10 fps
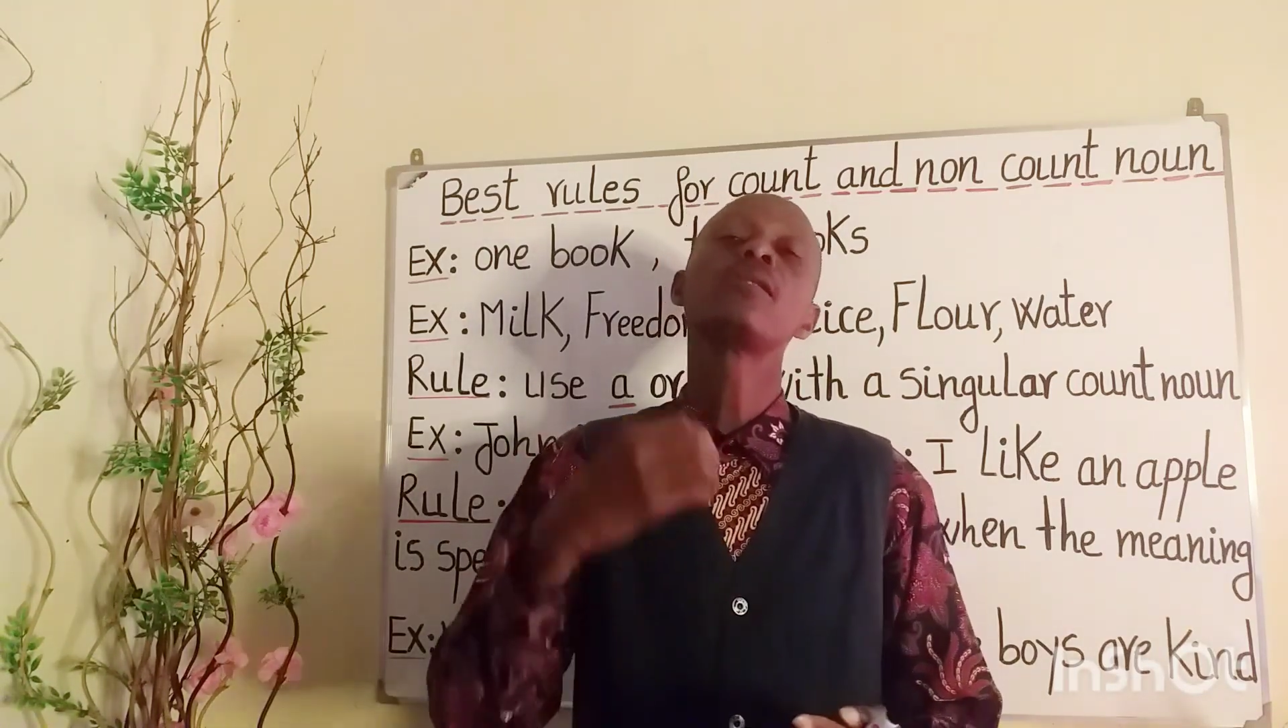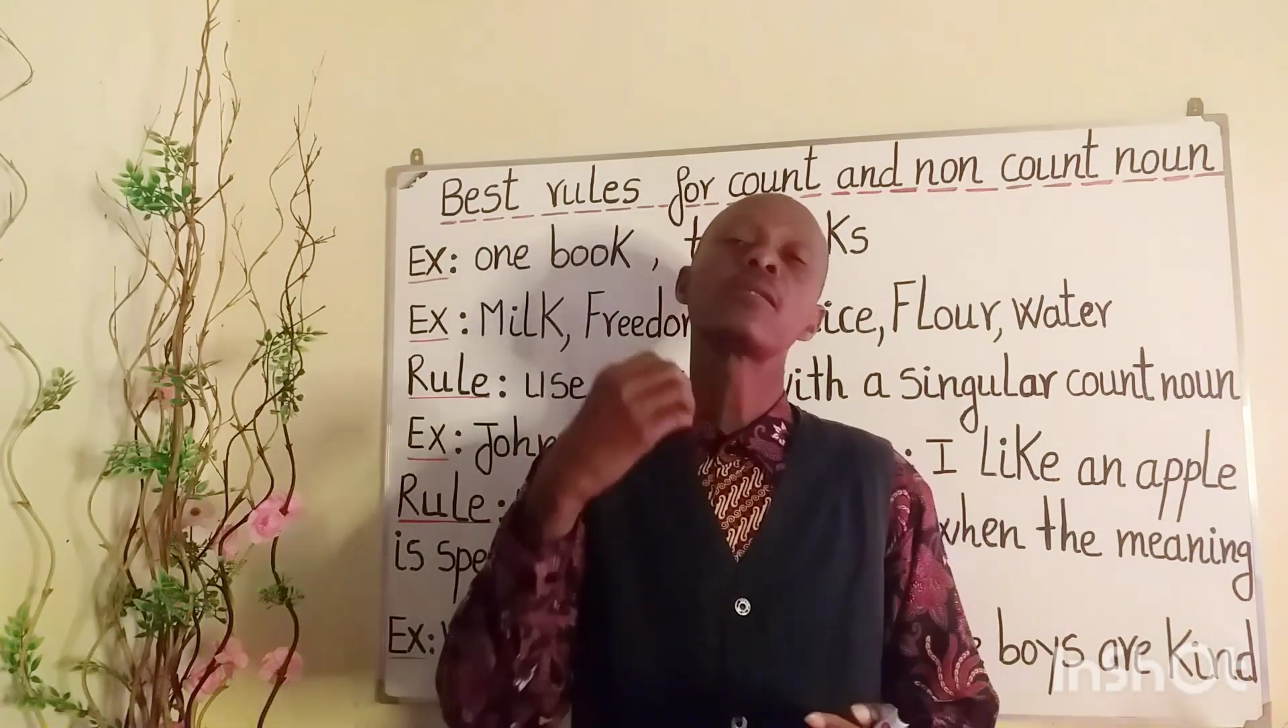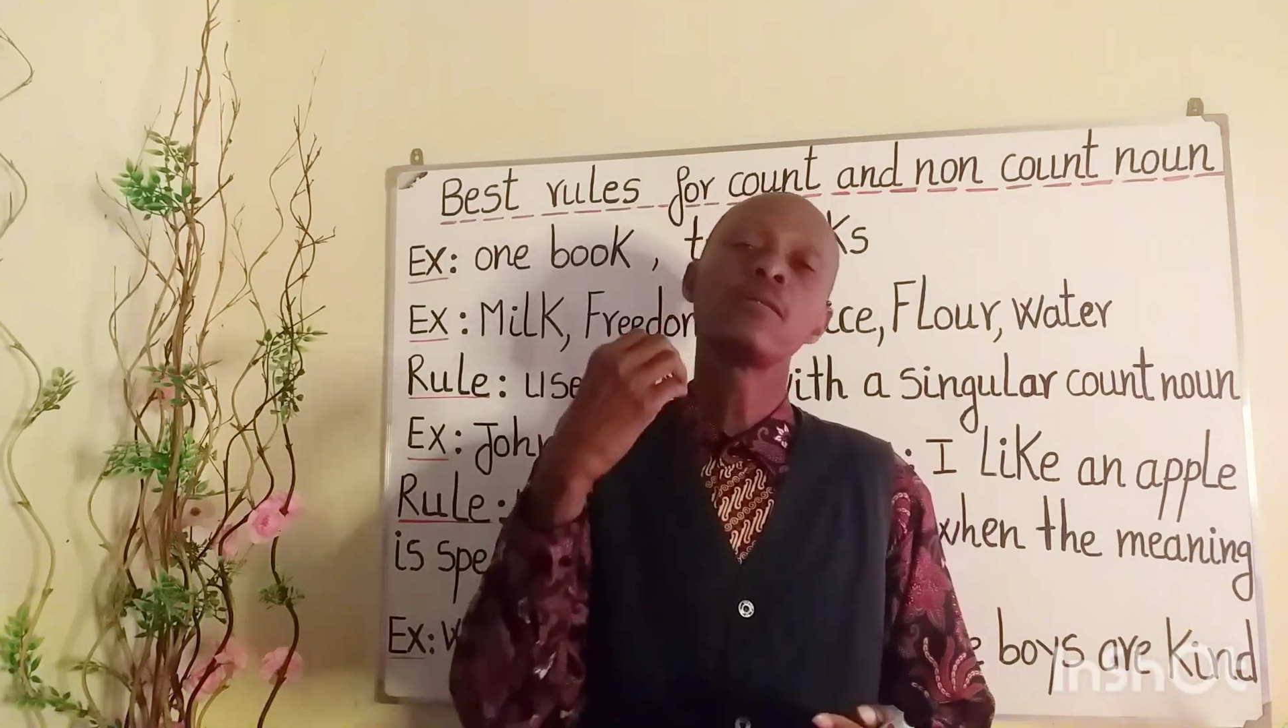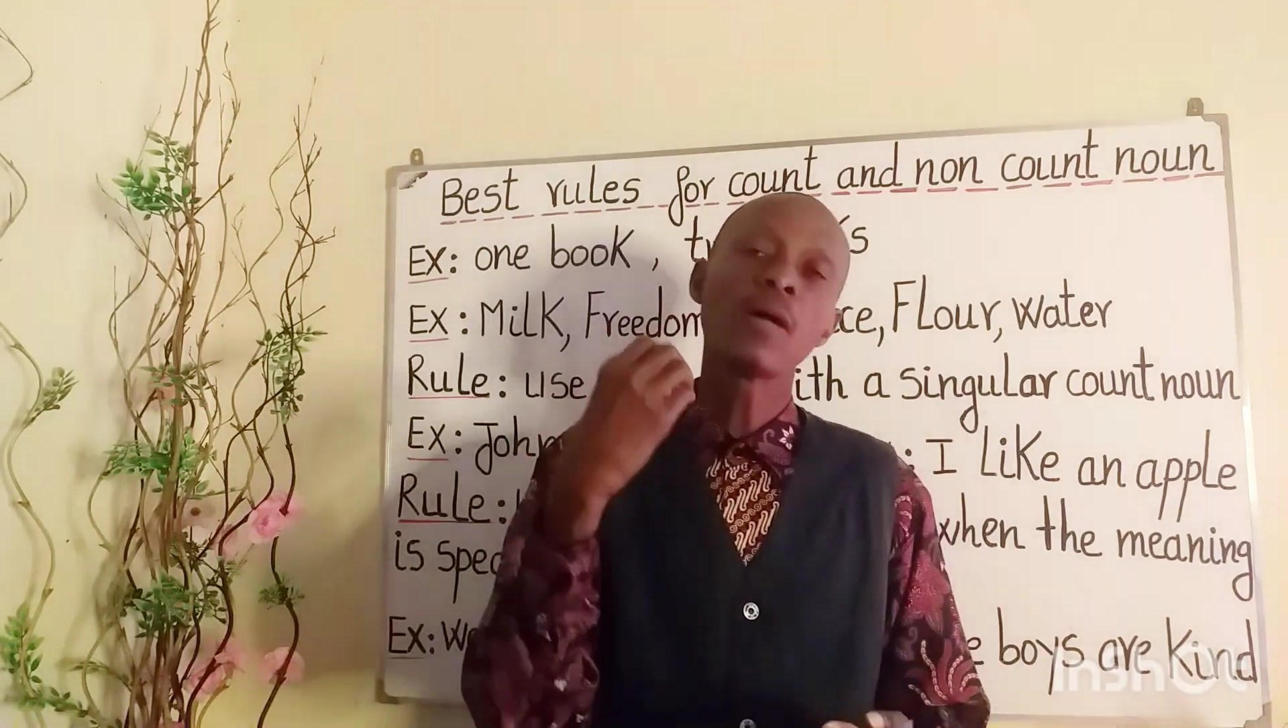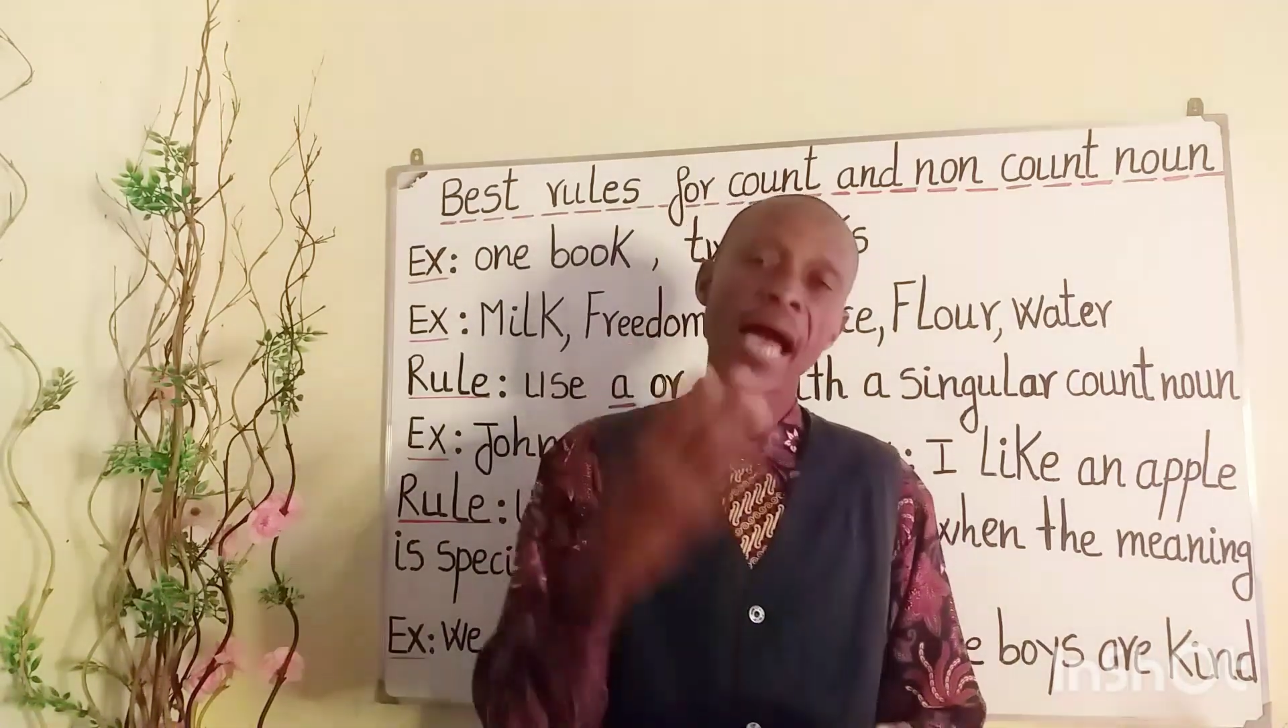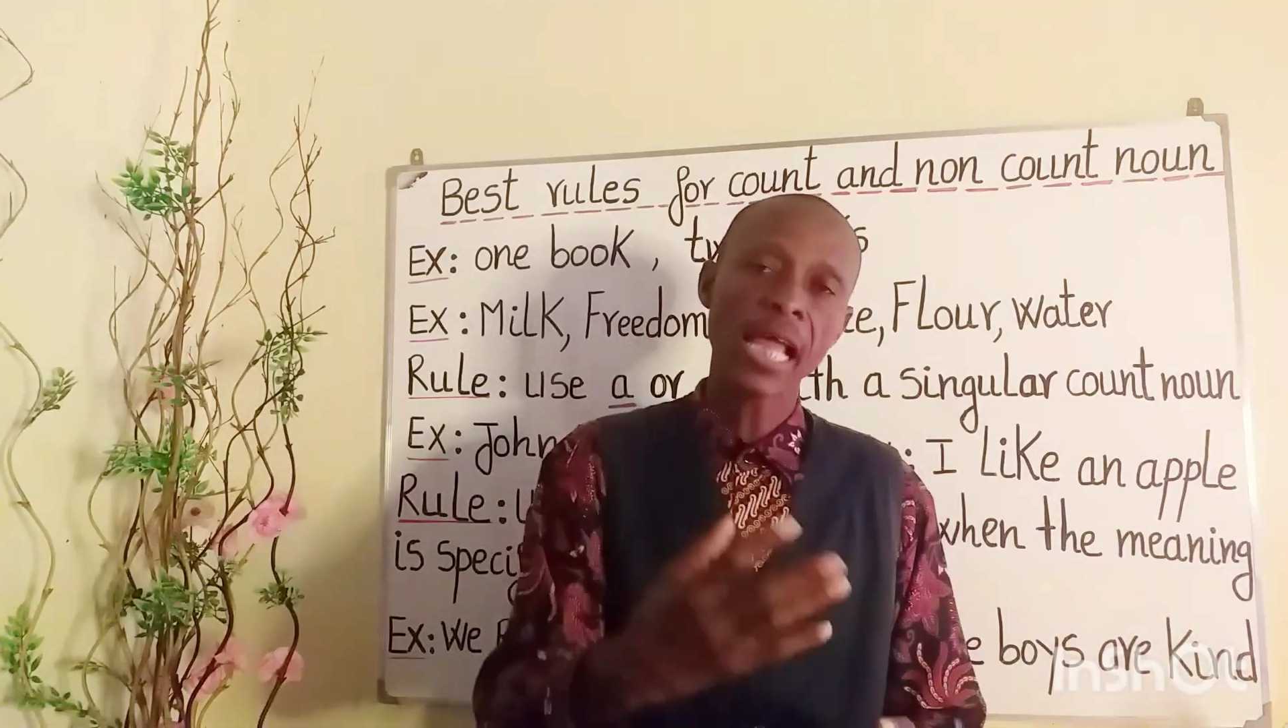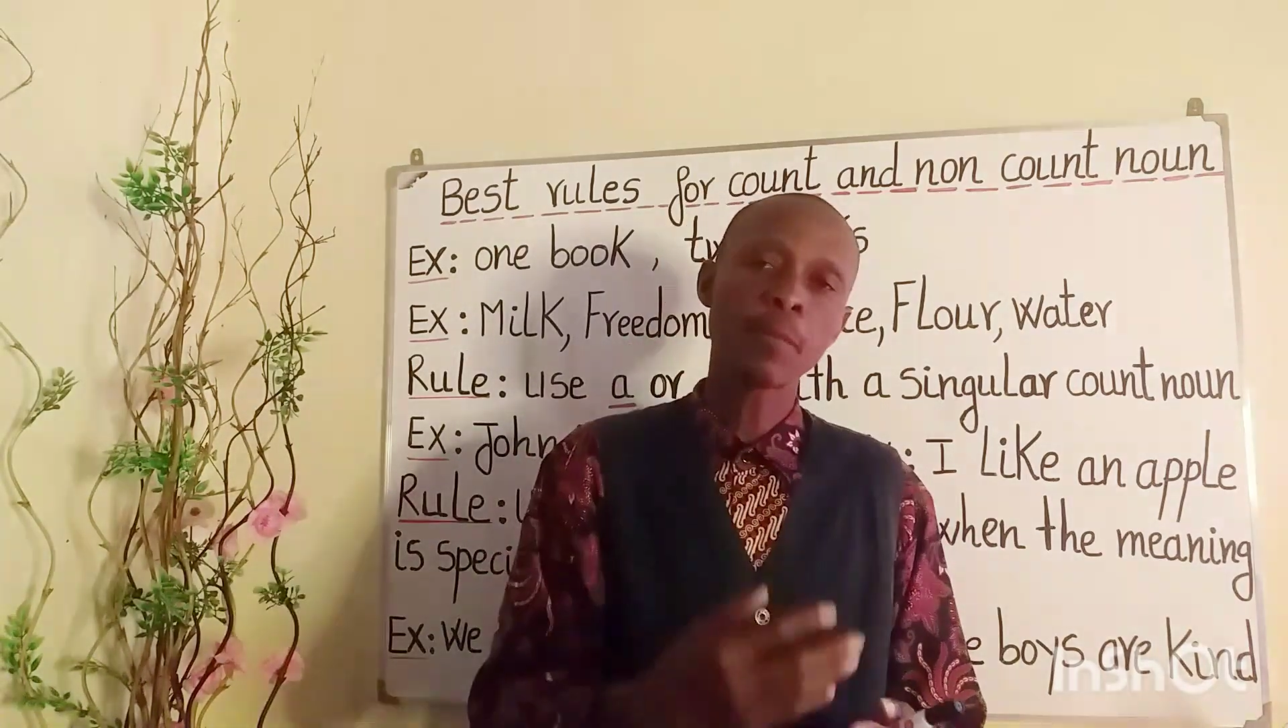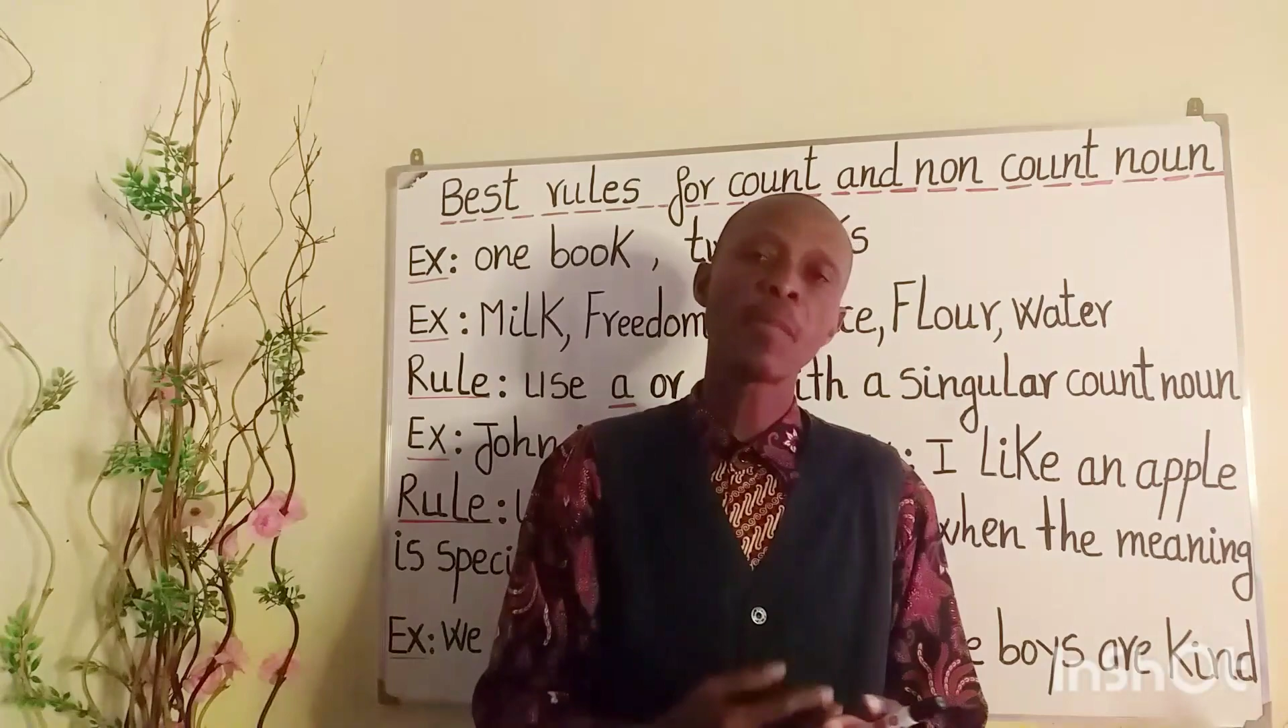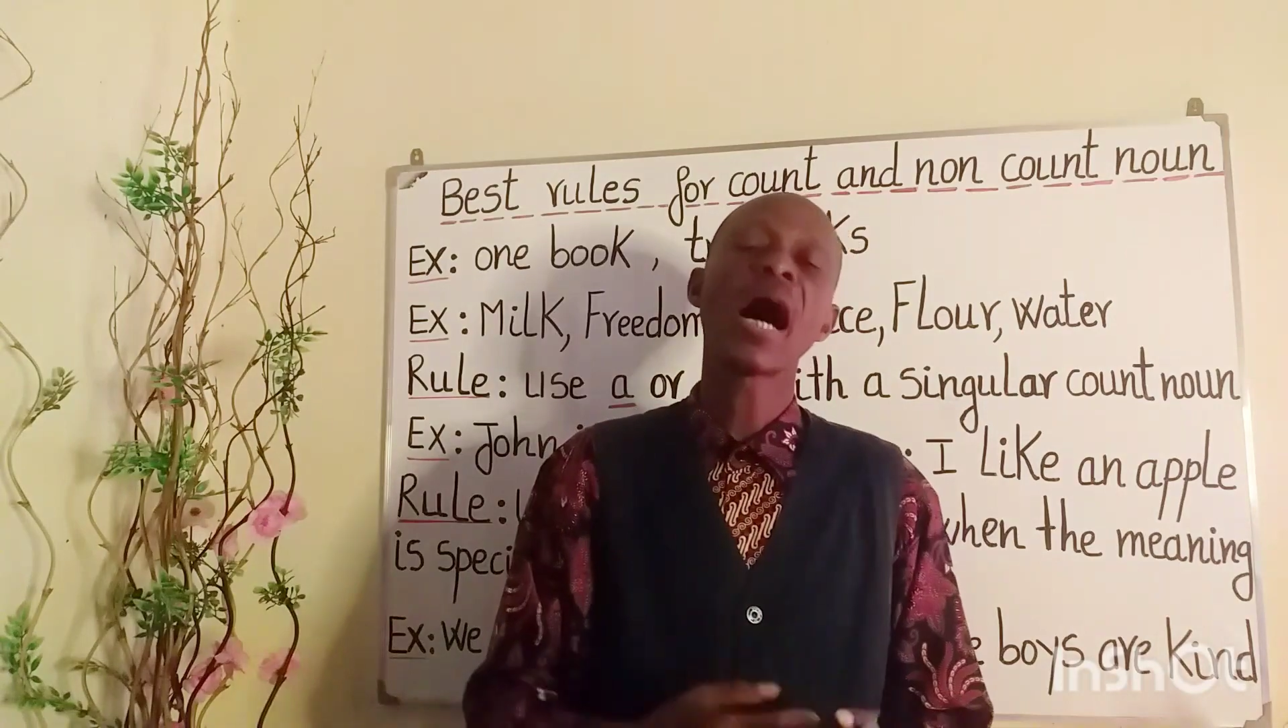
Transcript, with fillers: to help